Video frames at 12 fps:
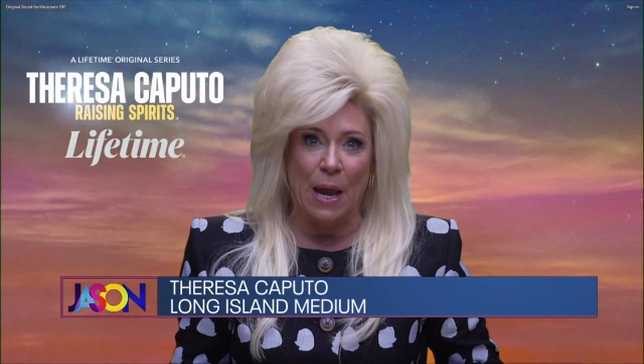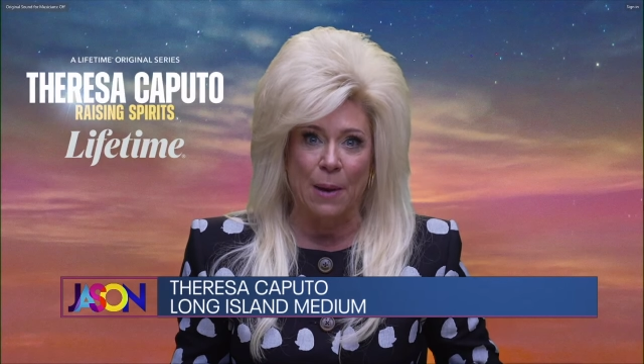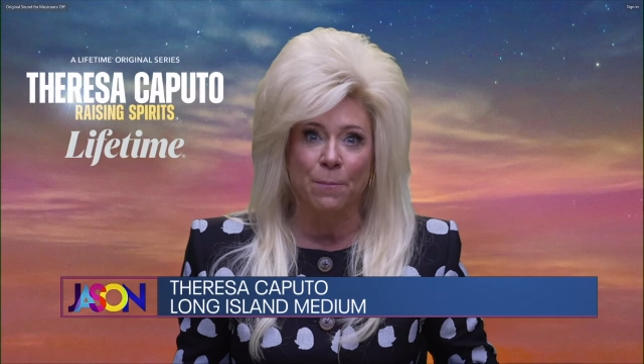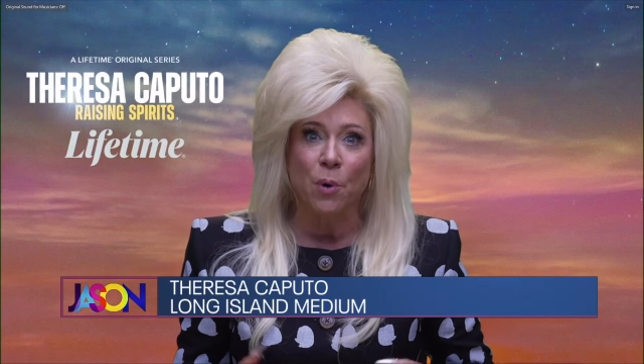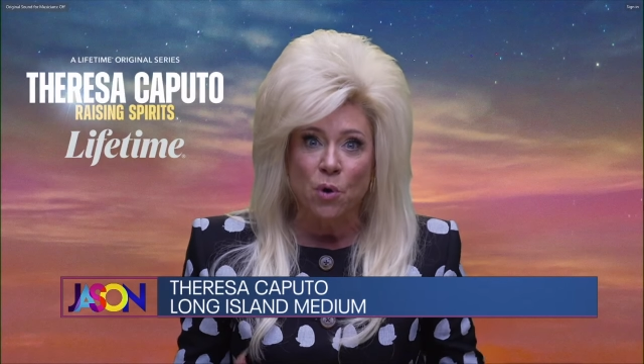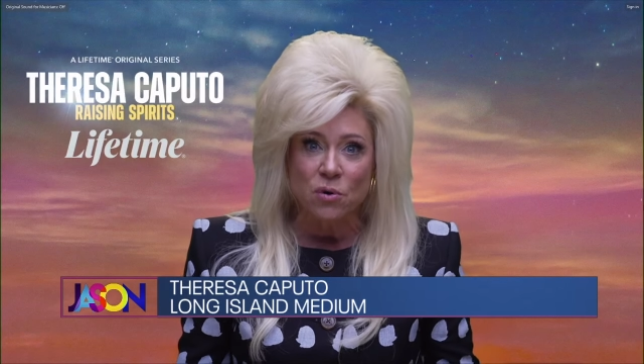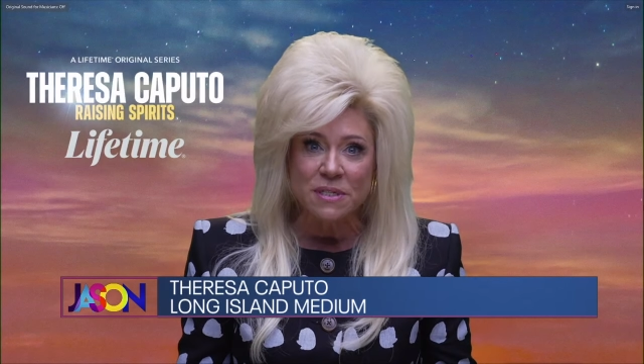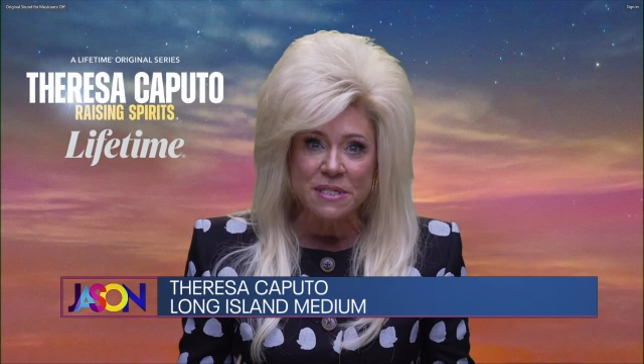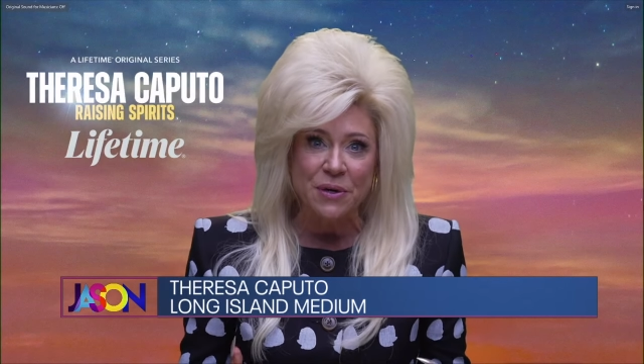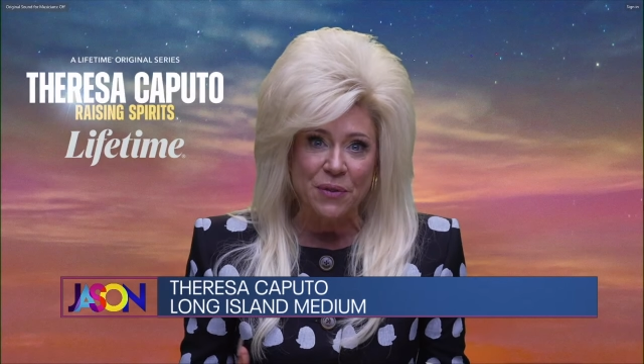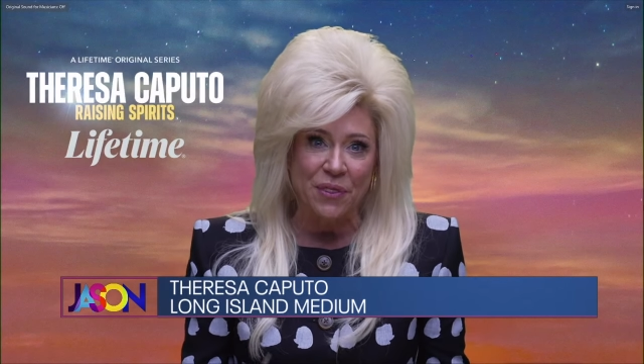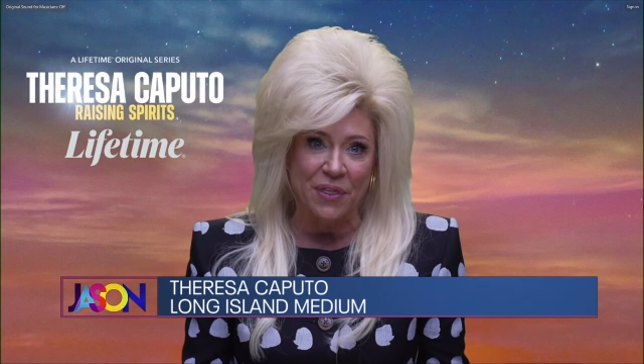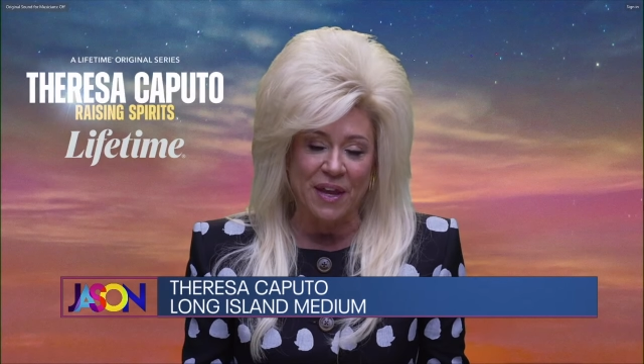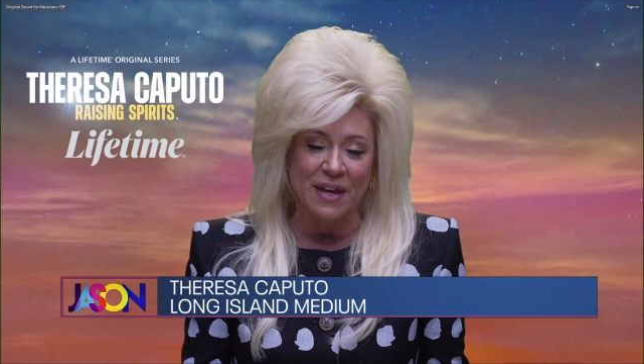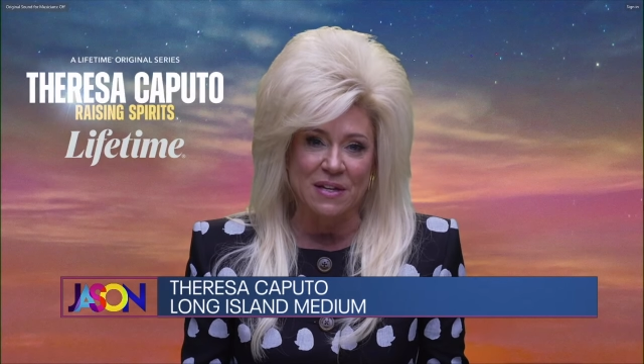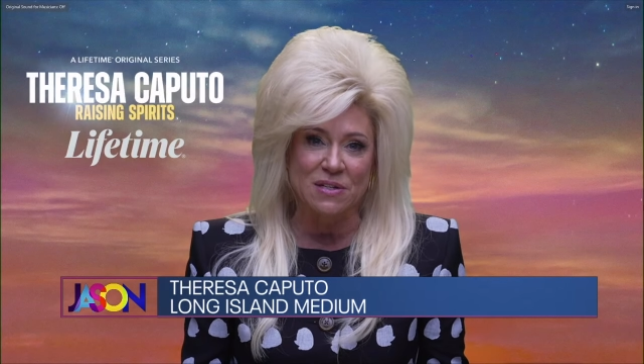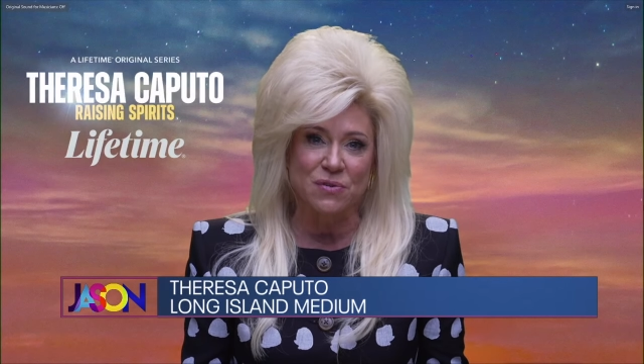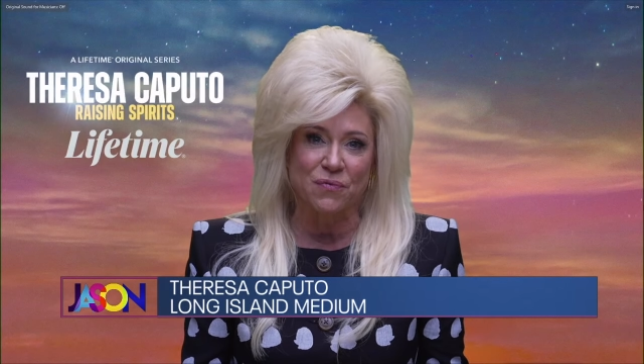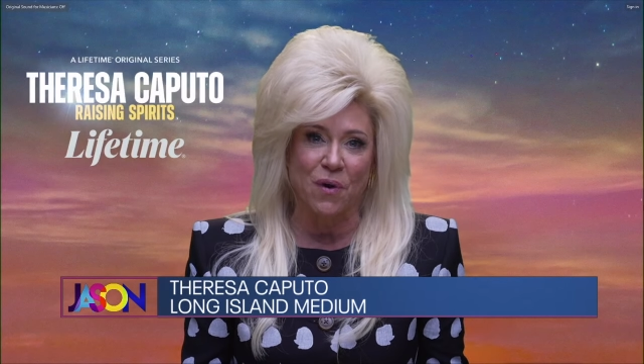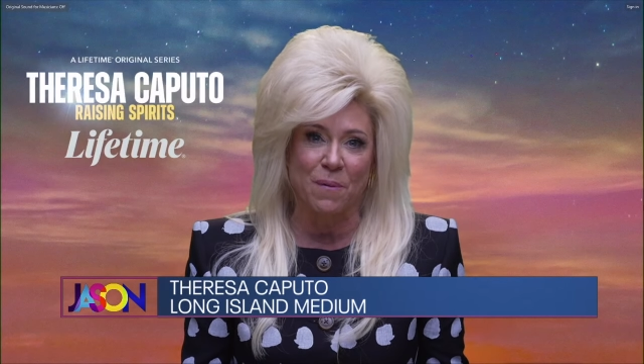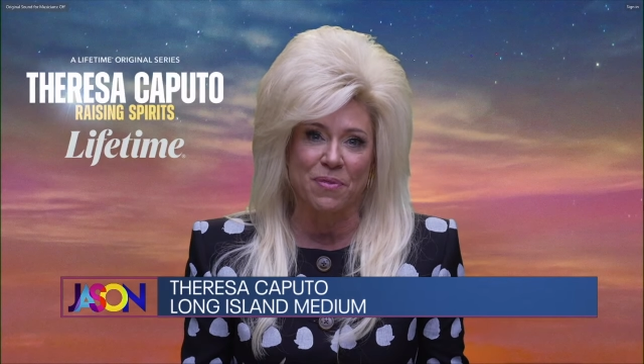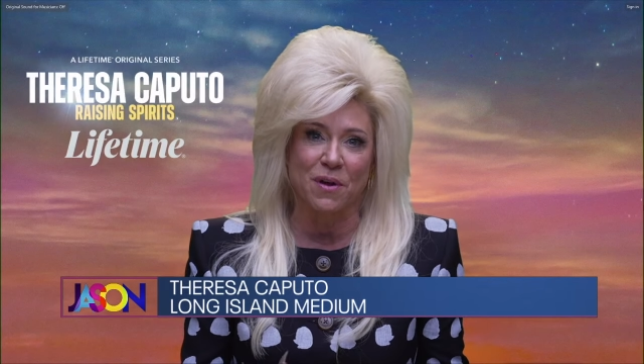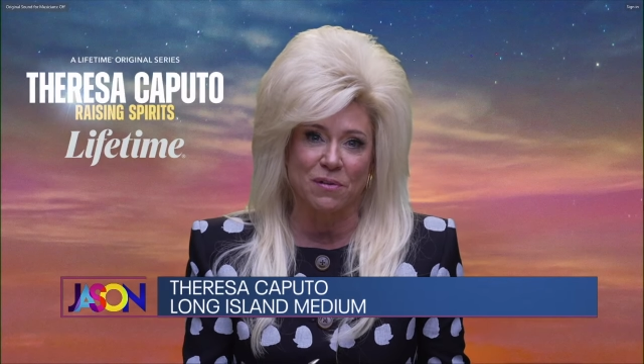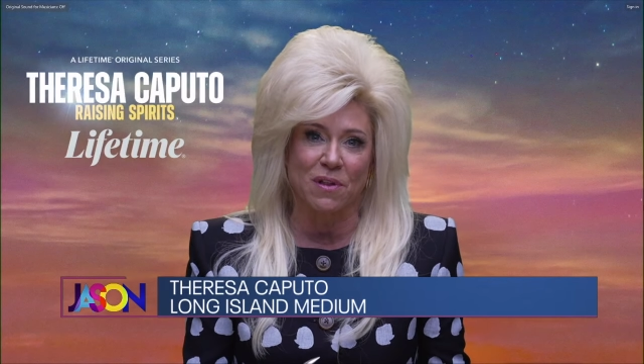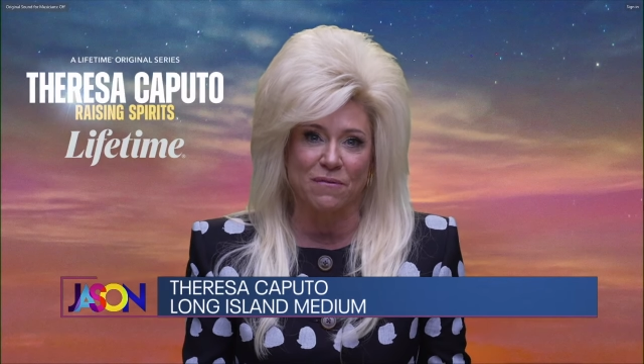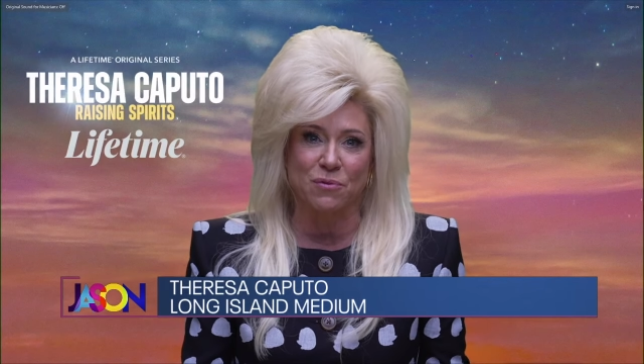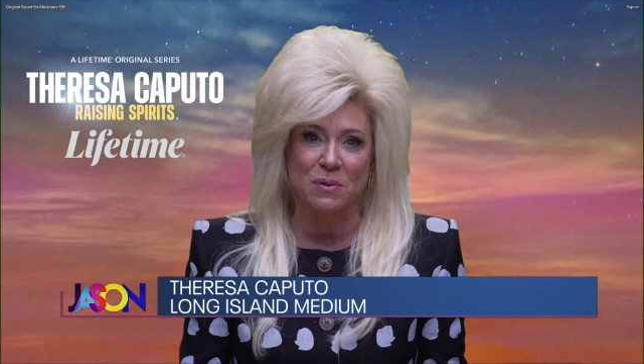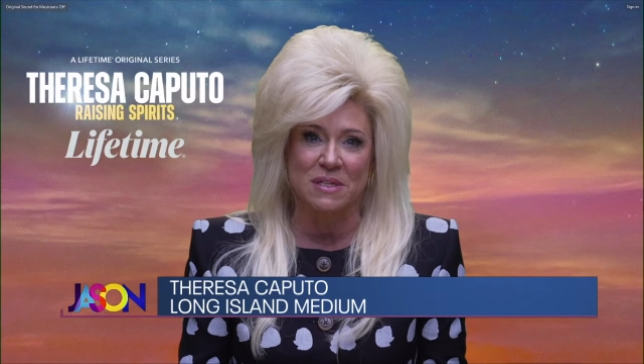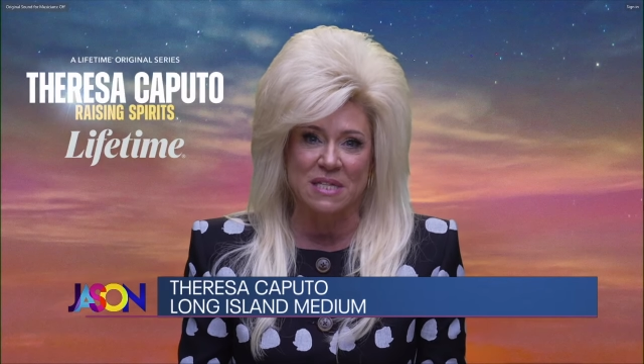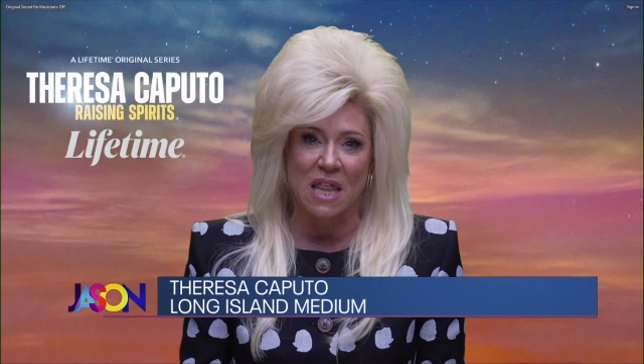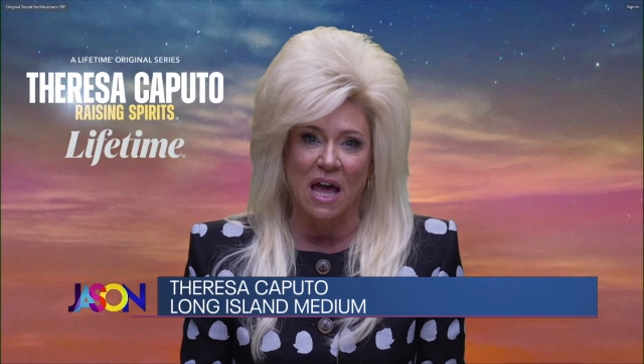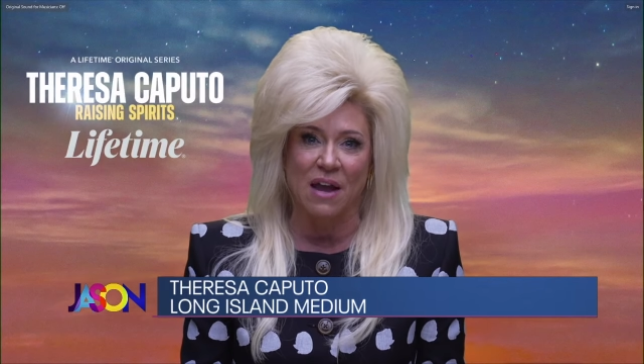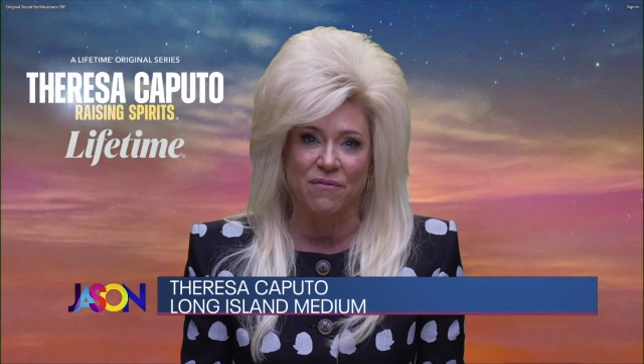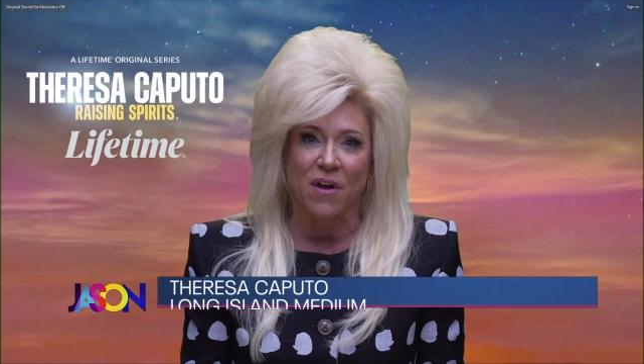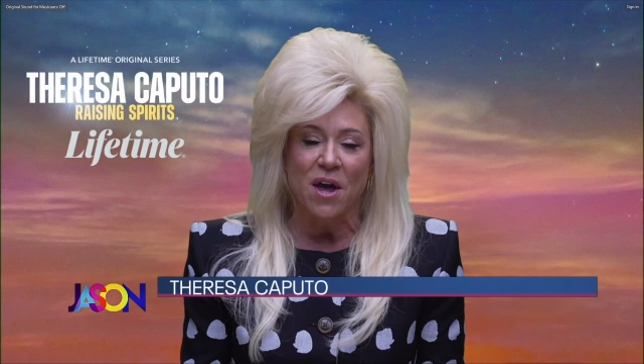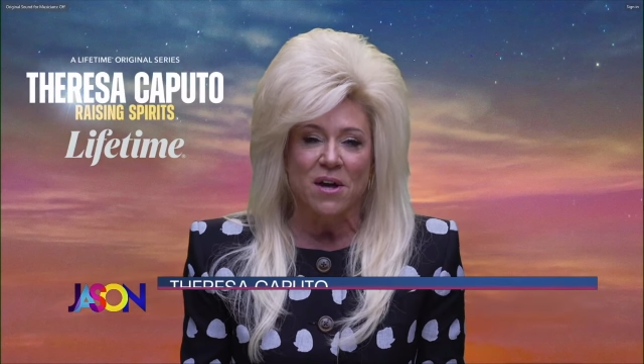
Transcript: and personal things from their loved one's life.